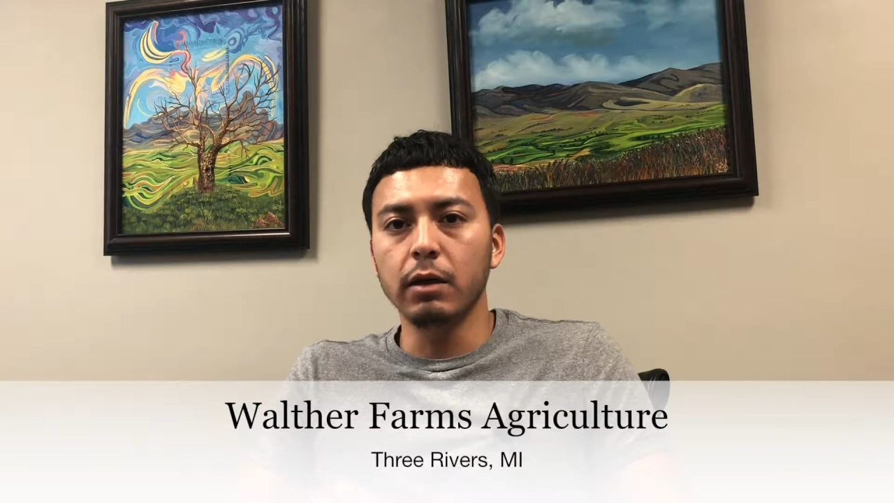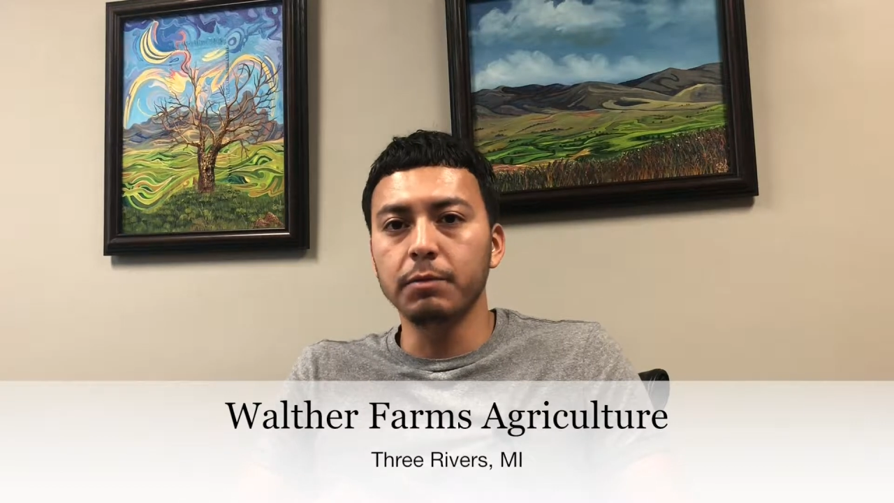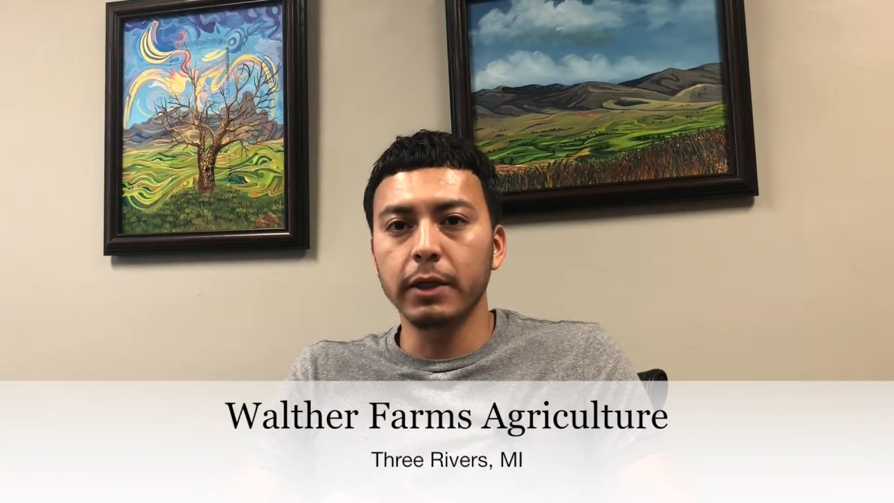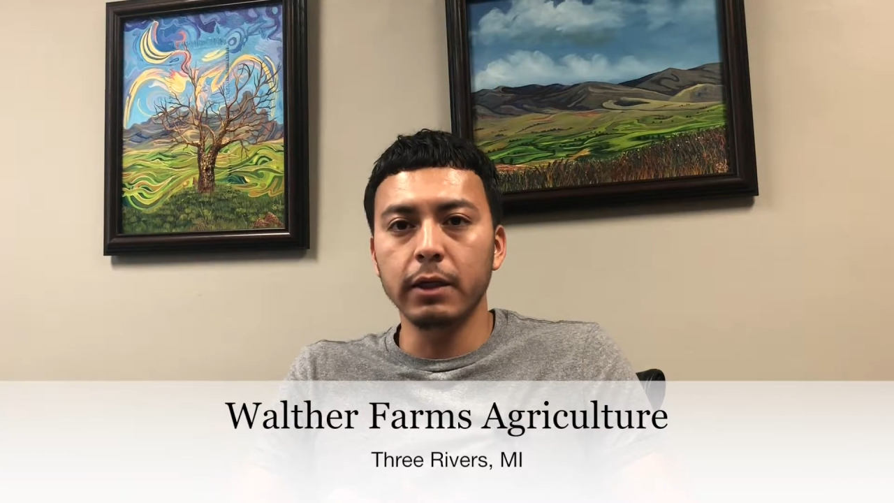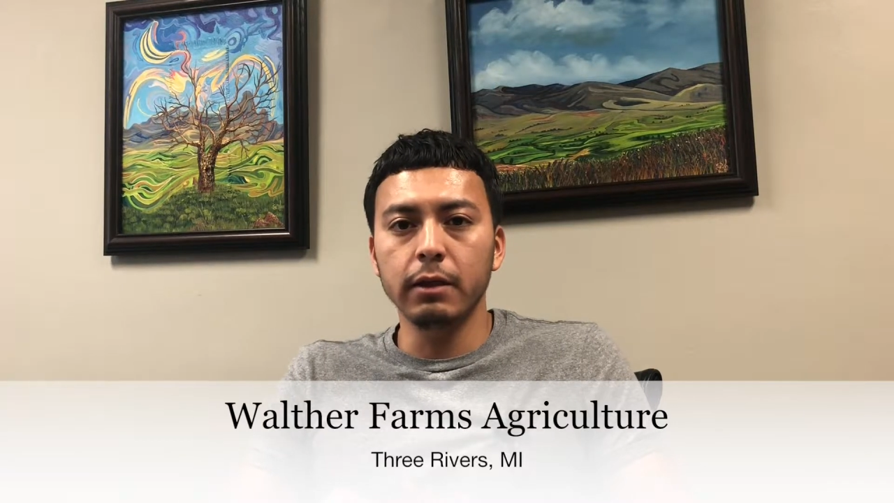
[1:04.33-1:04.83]

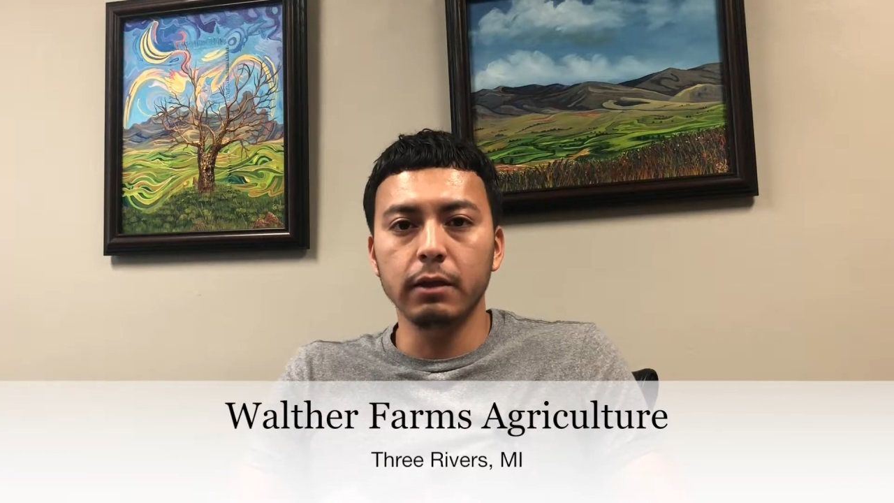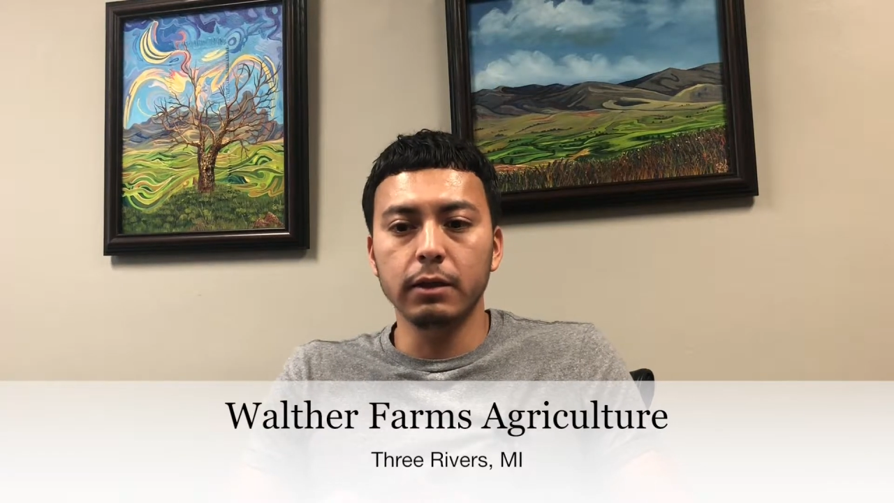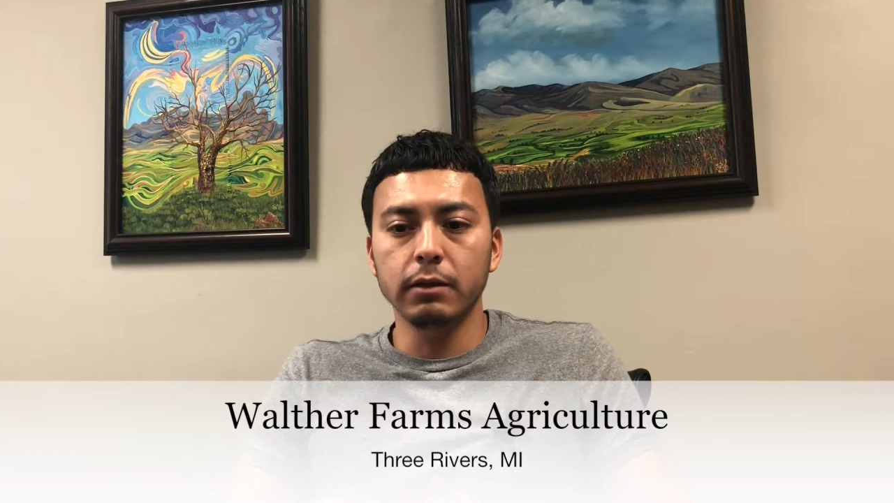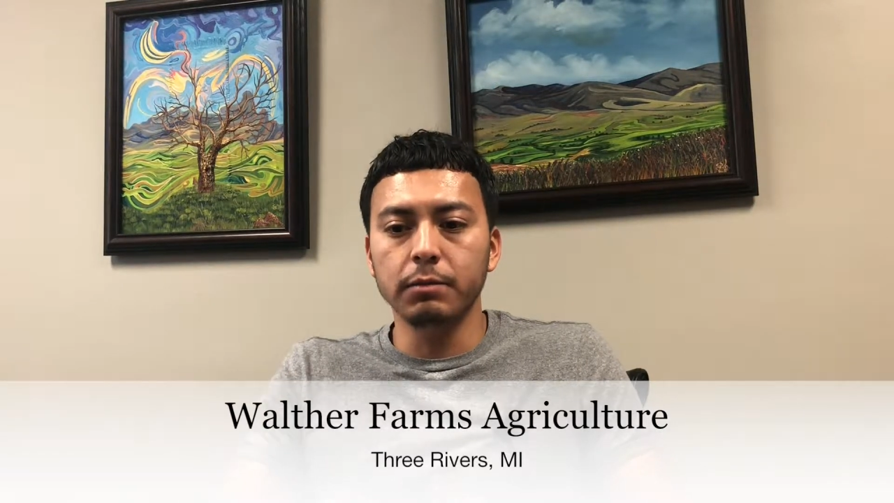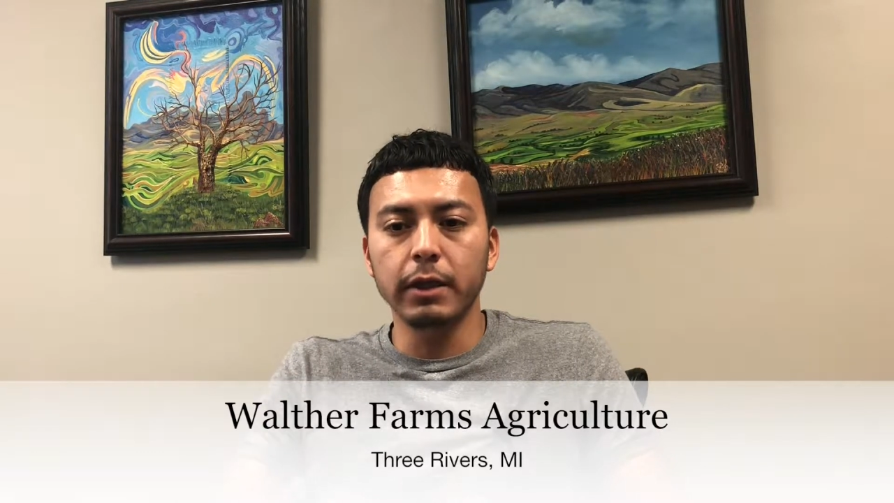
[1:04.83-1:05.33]
updated
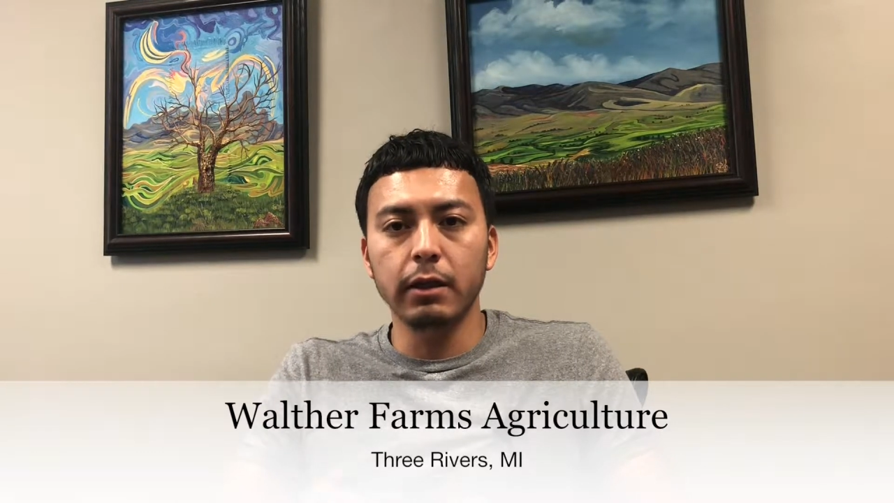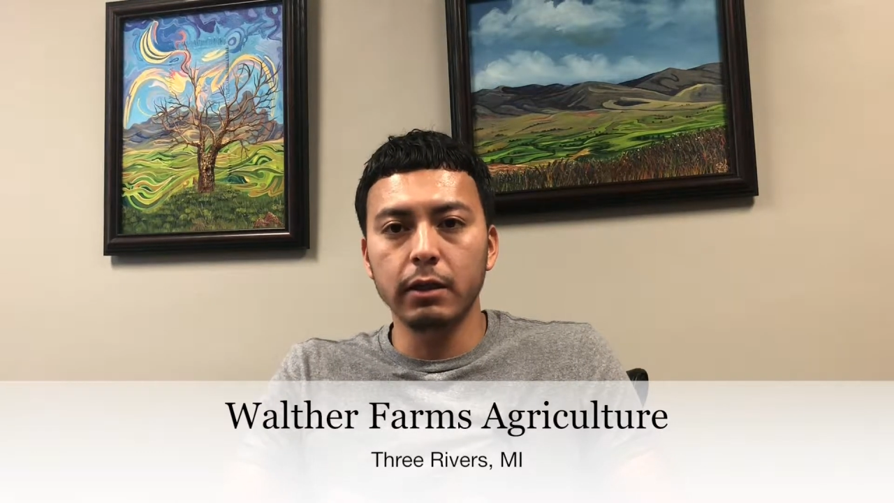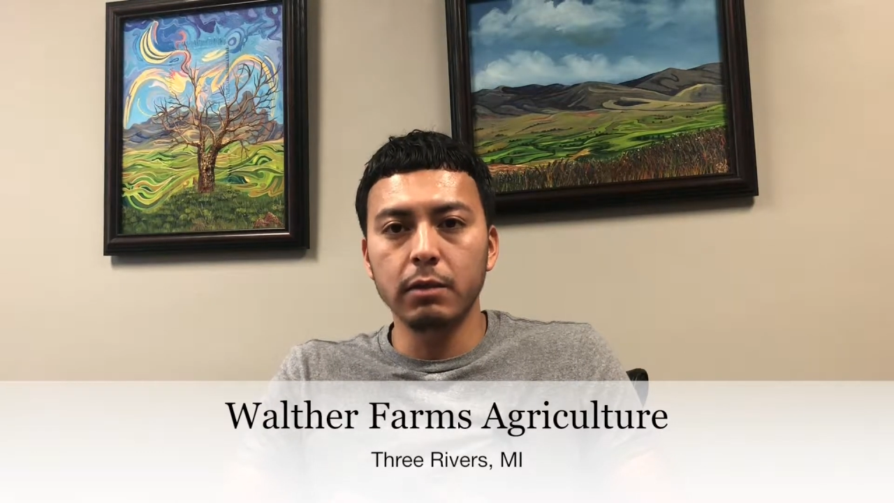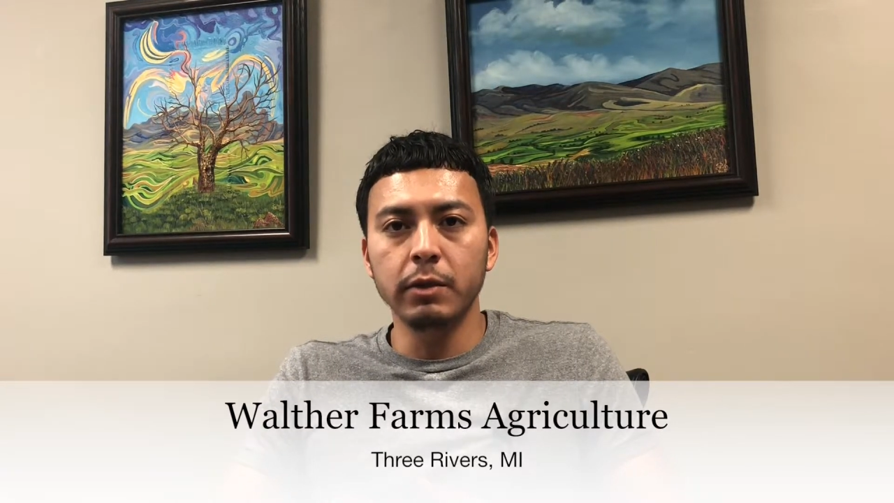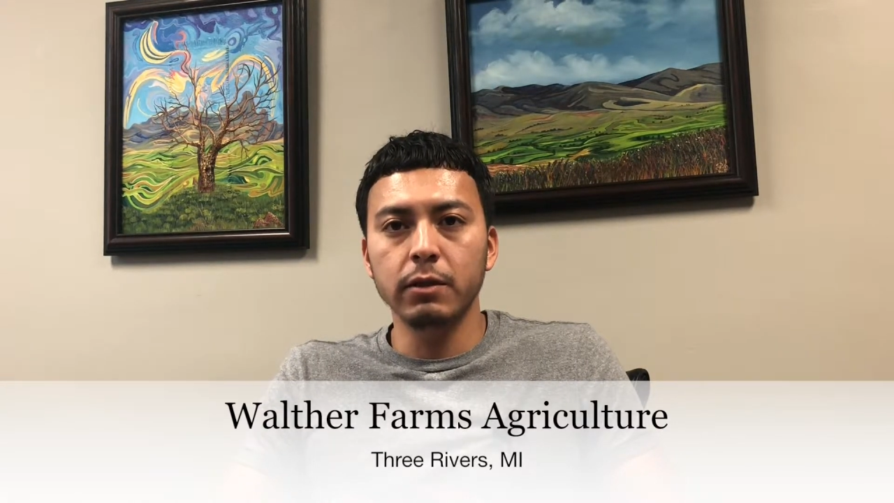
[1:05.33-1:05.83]

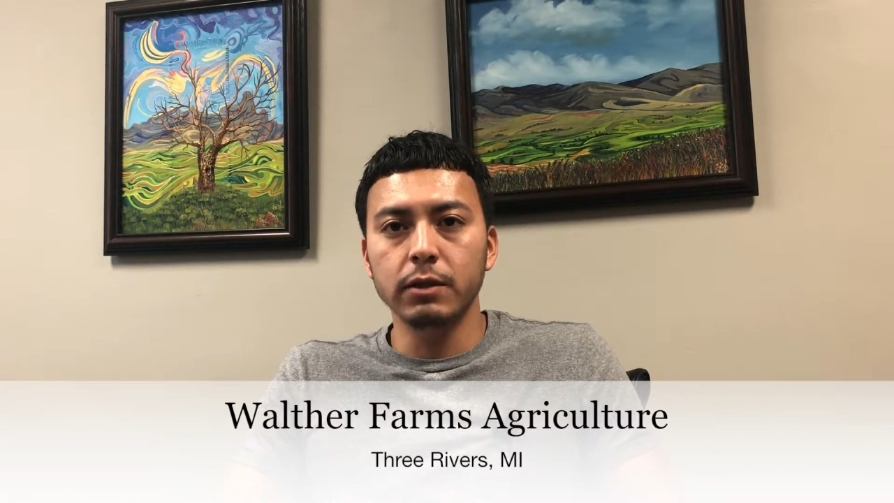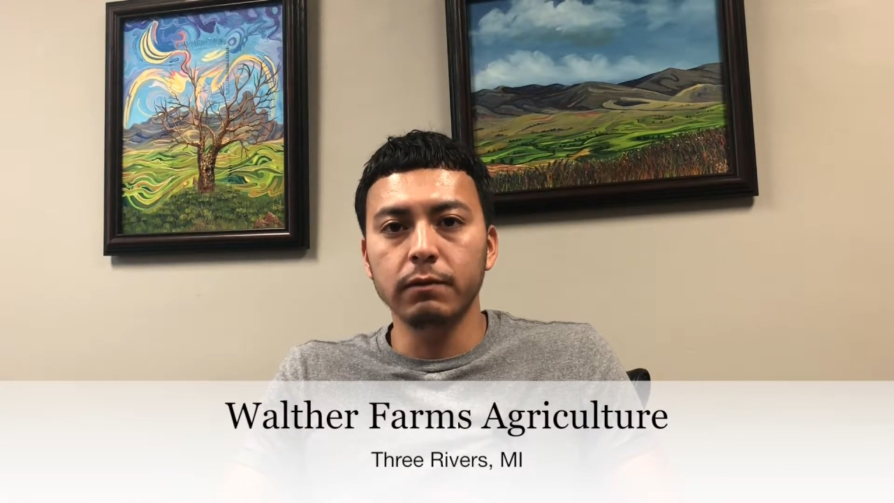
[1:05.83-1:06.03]
emails